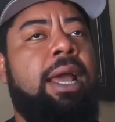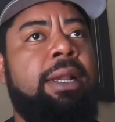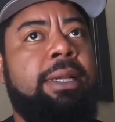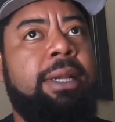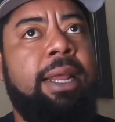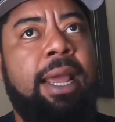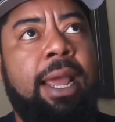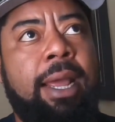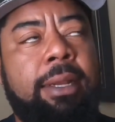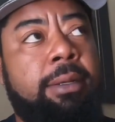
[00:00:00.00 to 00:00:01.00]
I won't say
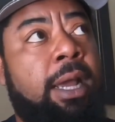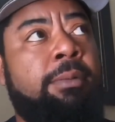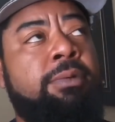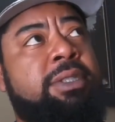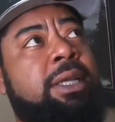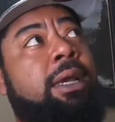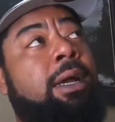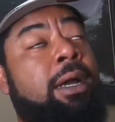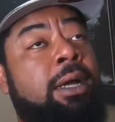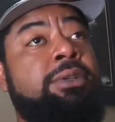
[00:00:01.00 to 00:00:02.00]
100 hours,
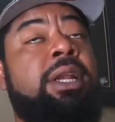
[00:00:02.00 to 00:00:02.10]
but,